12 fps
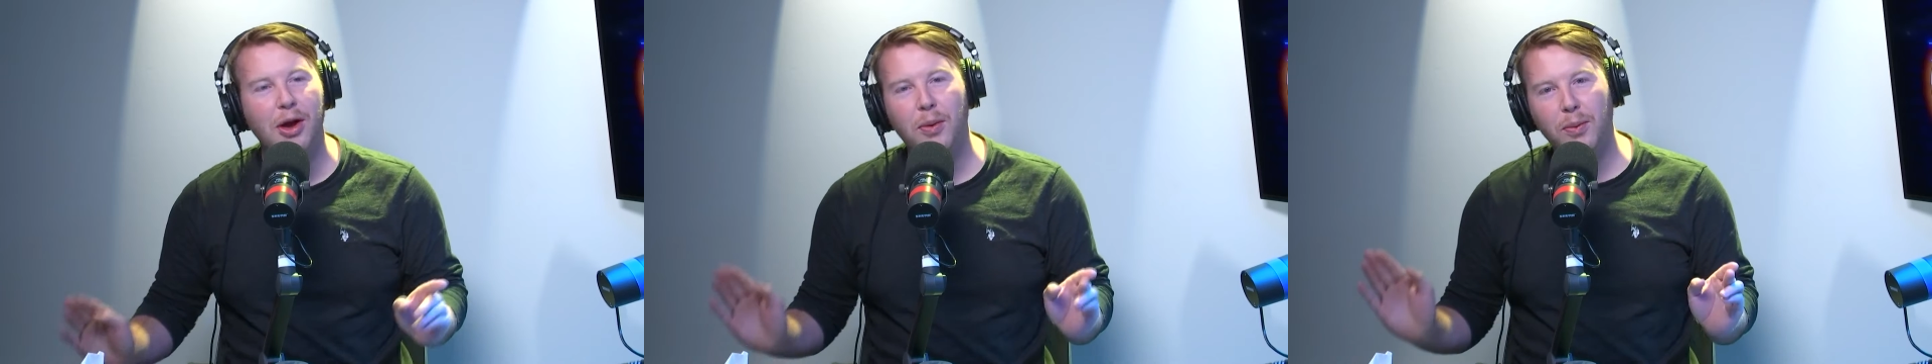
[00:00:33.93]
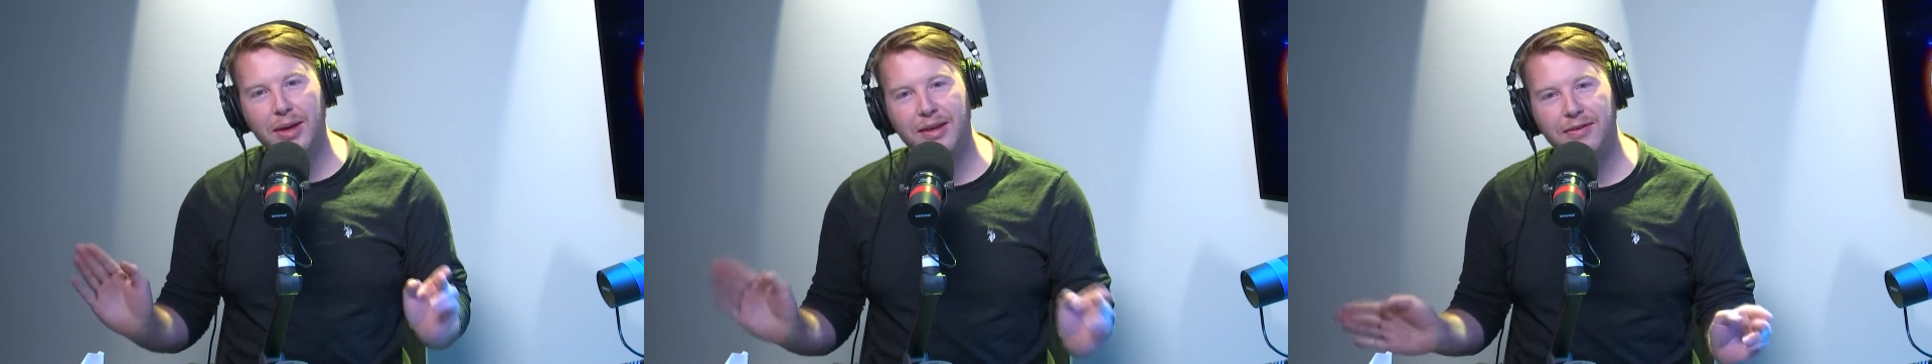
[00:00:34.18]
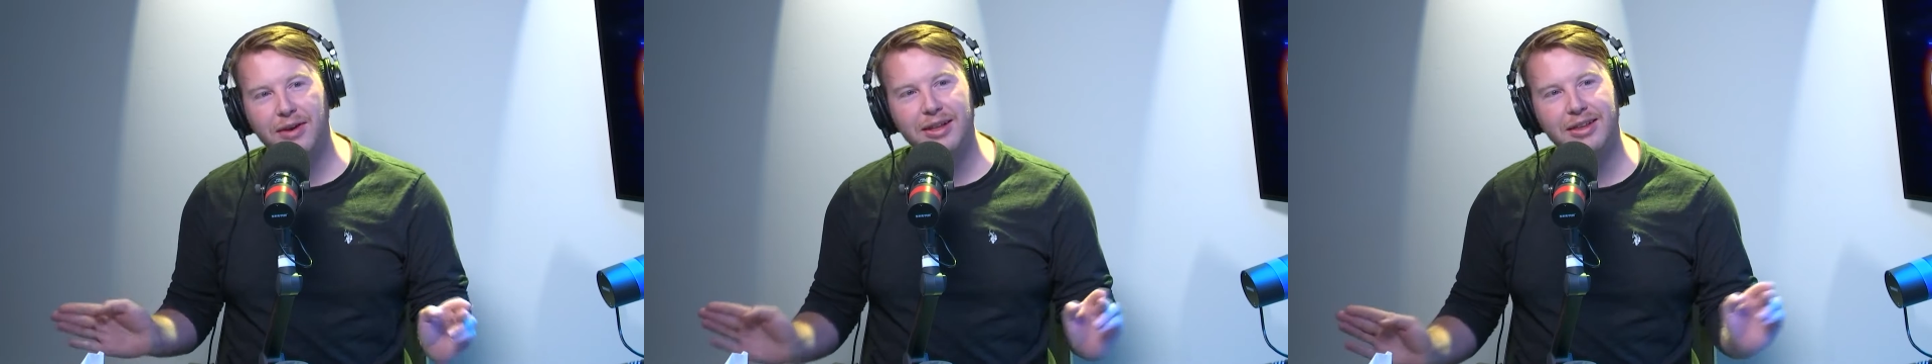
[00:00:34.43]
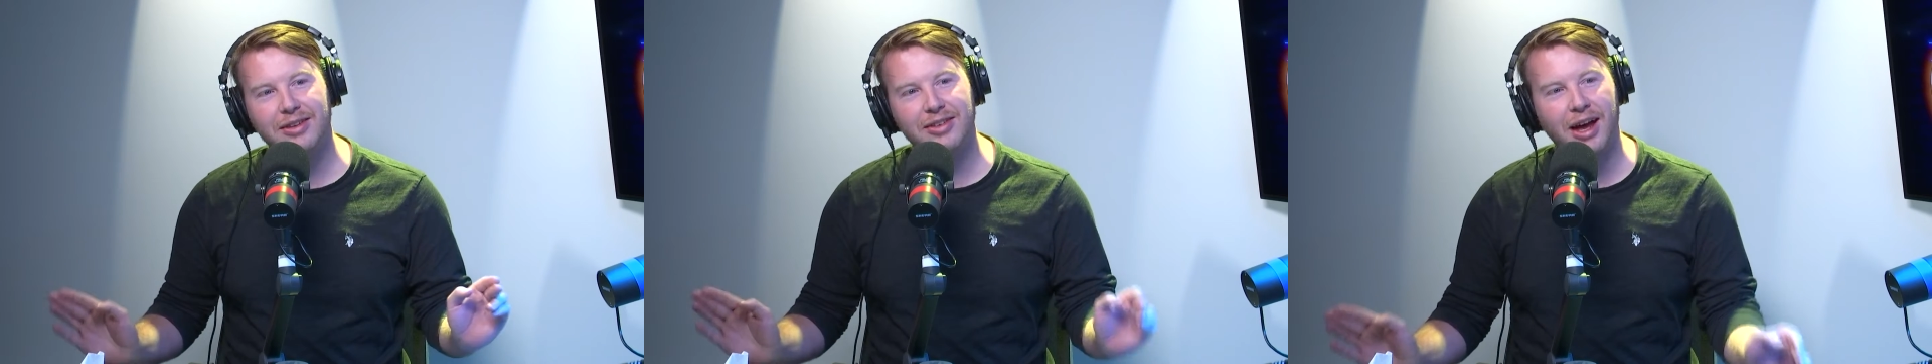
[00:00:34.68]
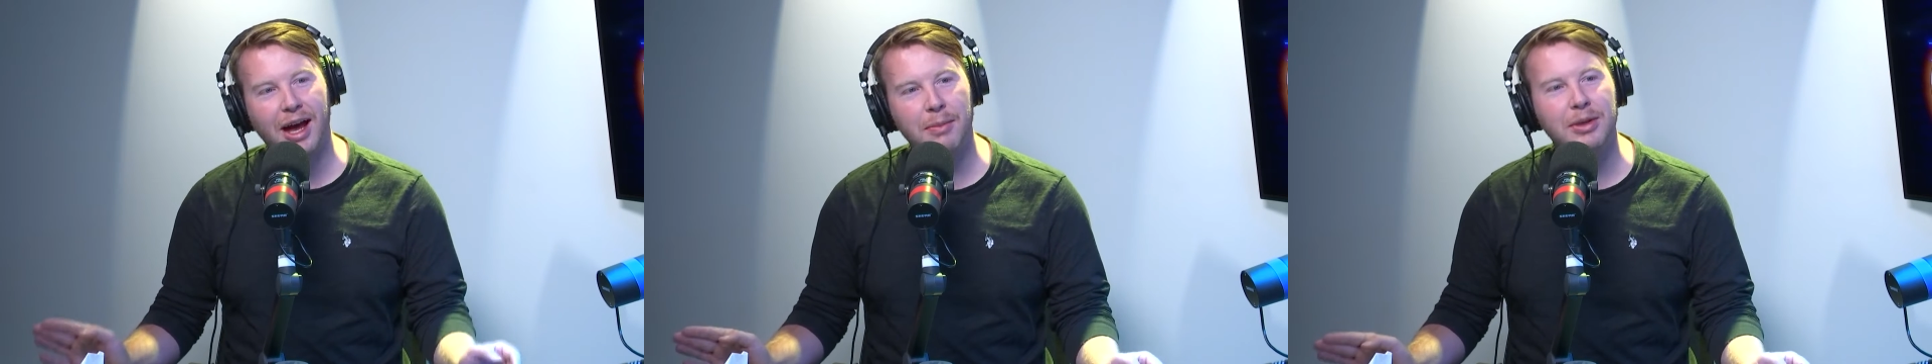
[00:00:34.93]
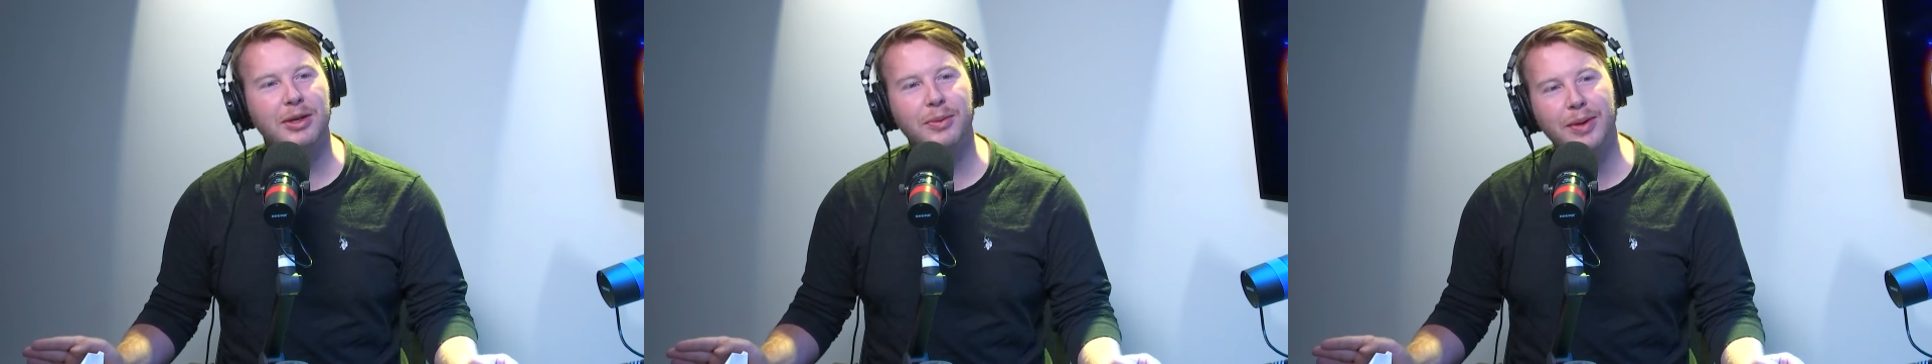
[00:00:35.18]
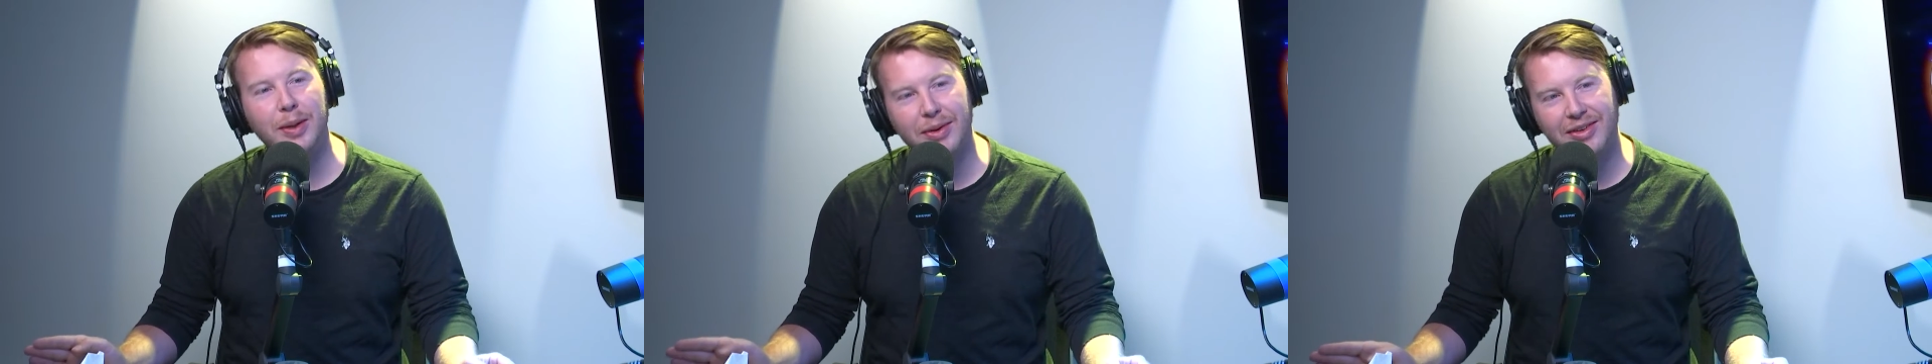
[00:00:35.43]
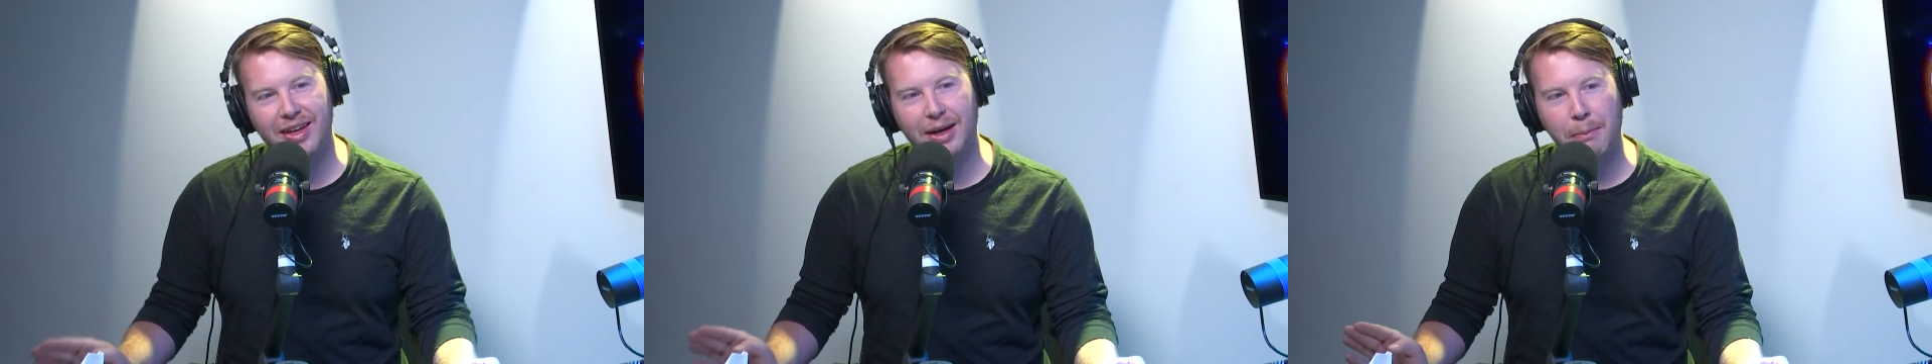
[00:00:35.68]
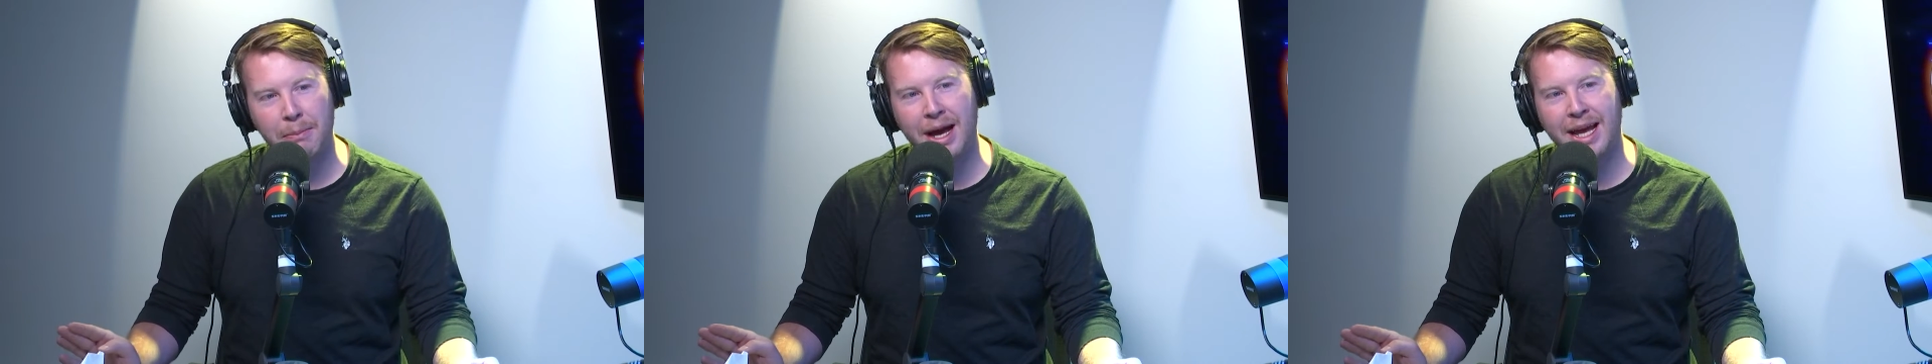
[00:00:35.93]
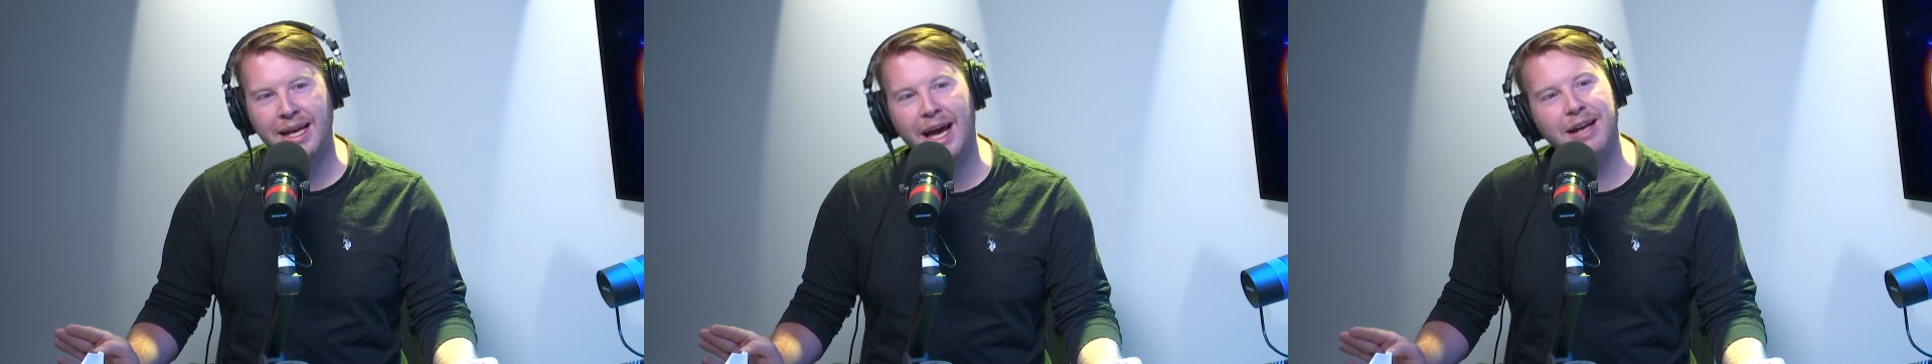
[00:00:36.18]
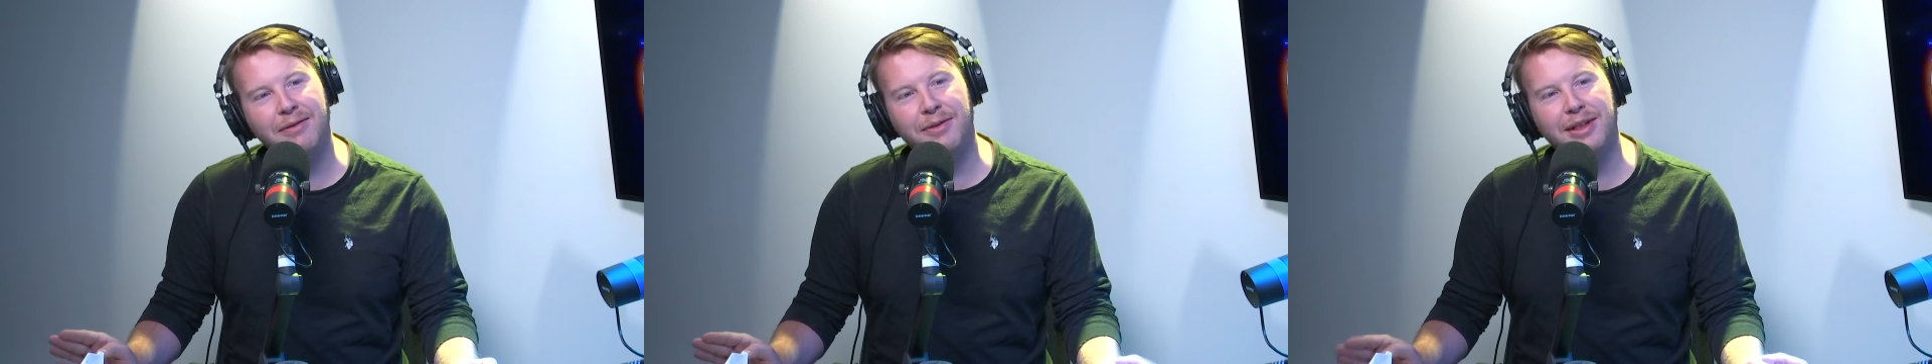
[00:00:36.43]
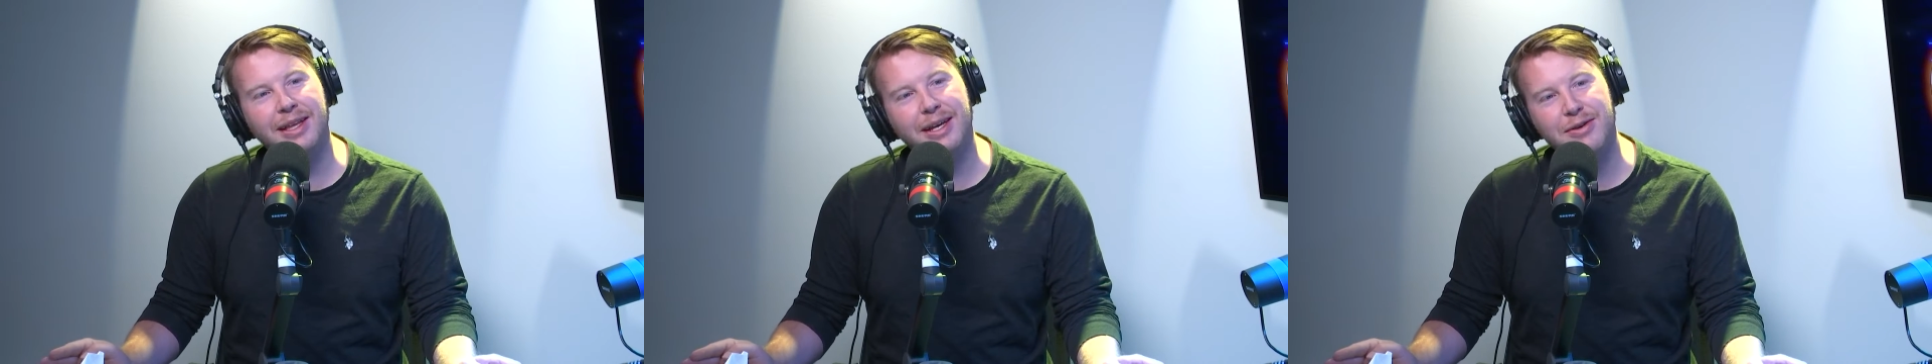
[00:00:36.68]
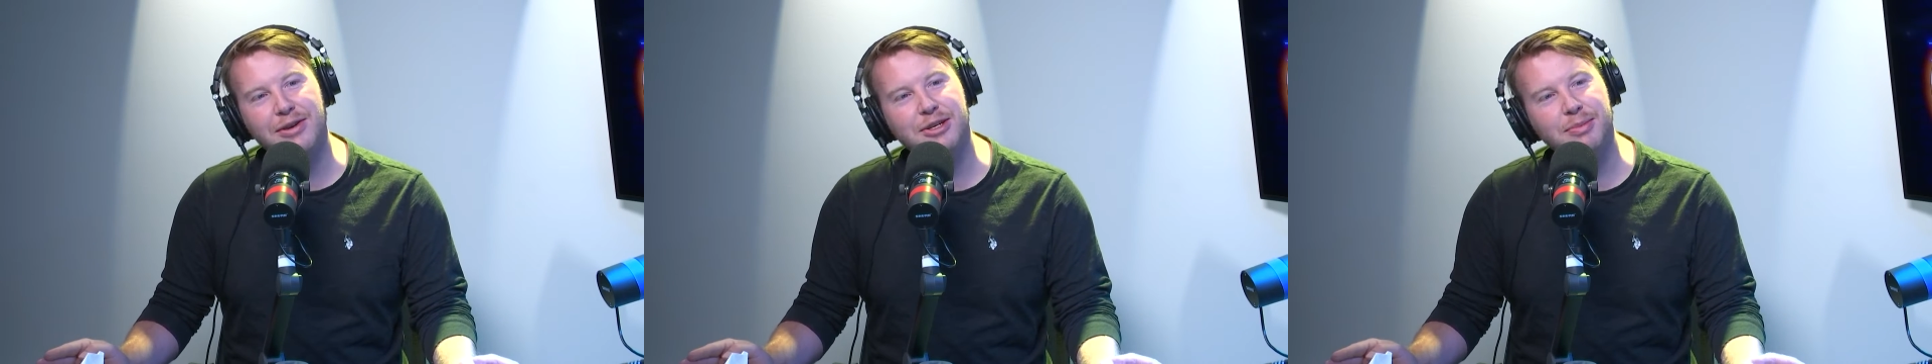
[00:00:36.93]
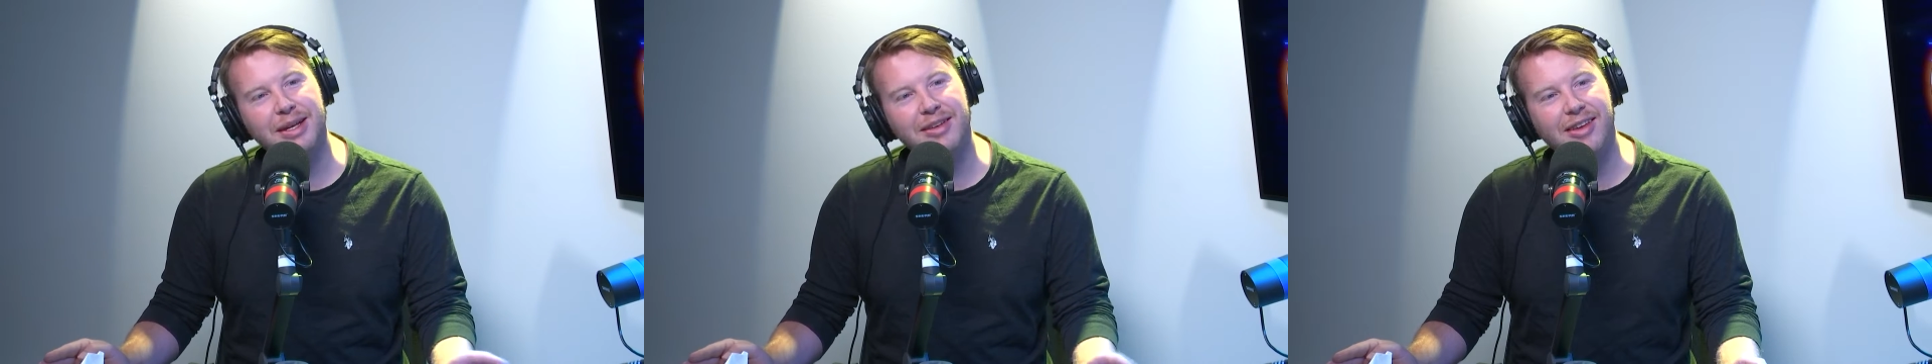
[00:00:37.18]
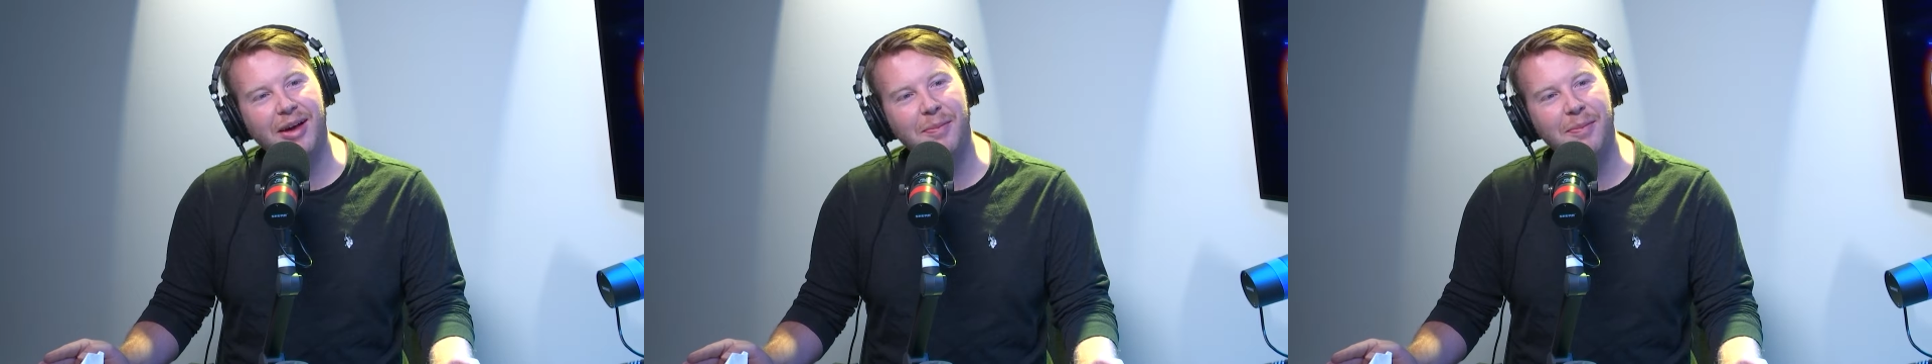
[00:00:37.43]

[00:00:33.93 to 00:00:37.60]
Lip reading: we thought this time we would take a bite out of the Licorice Pizza.